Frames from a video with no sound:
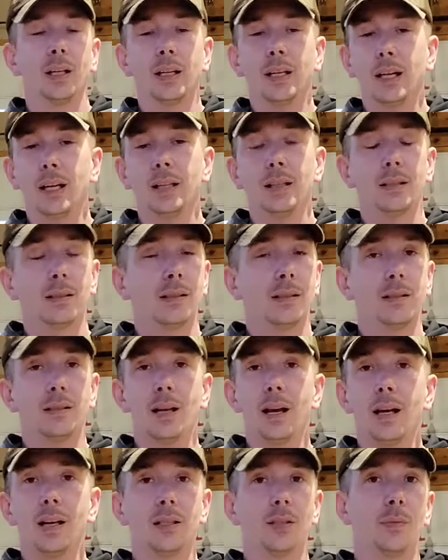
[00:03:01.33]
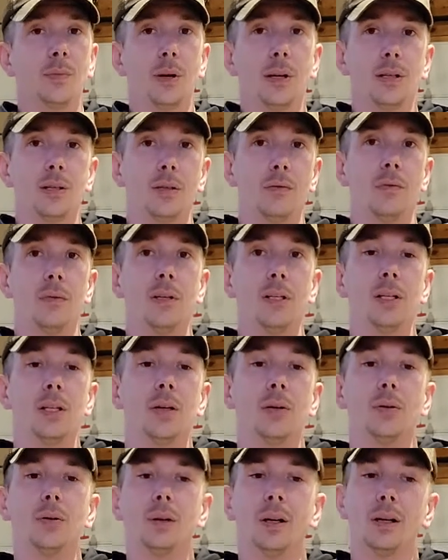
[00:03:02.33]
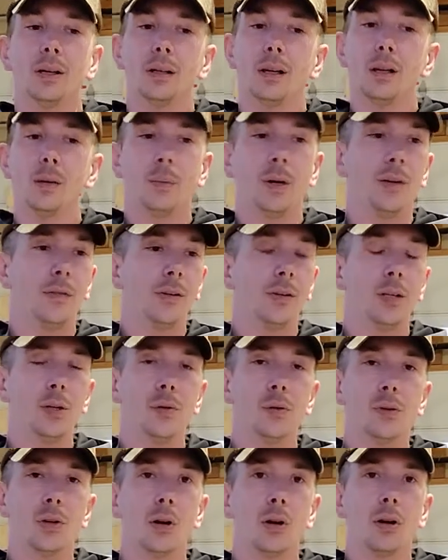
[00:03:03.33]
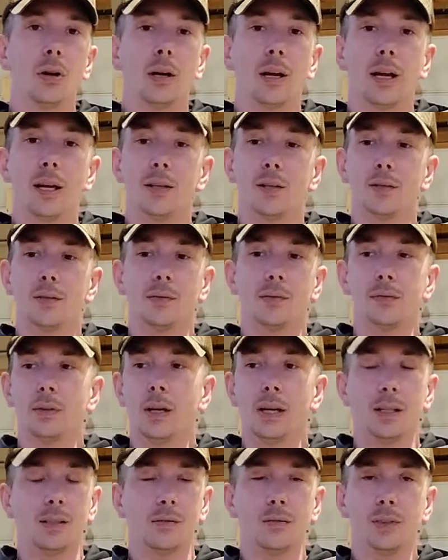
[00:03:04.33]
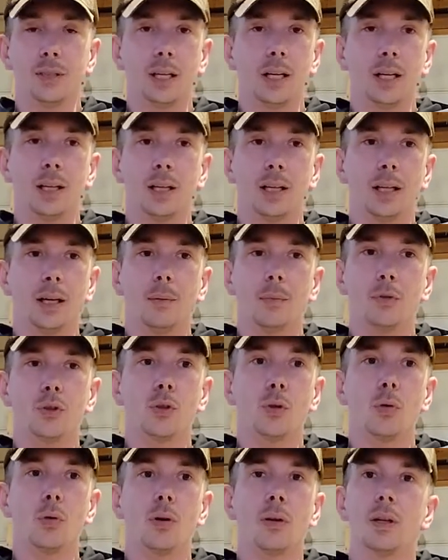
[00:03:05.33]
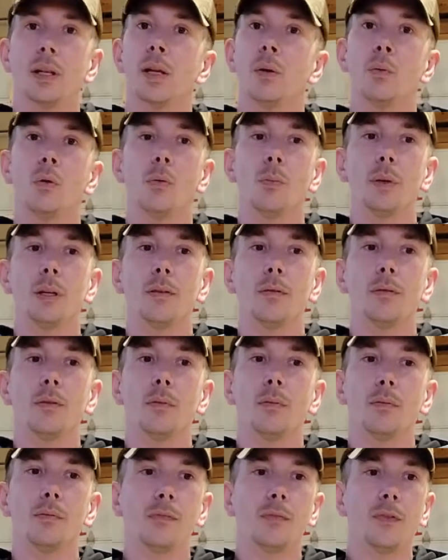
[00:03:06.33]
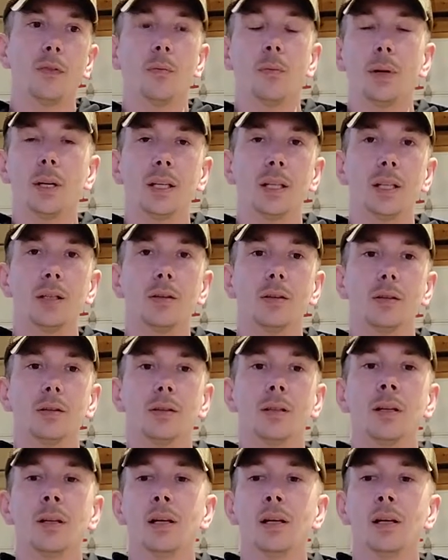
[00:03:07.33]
Again, this is not a sponsored video. None of my videos are as of yet, and I'm sure they won't be for many years.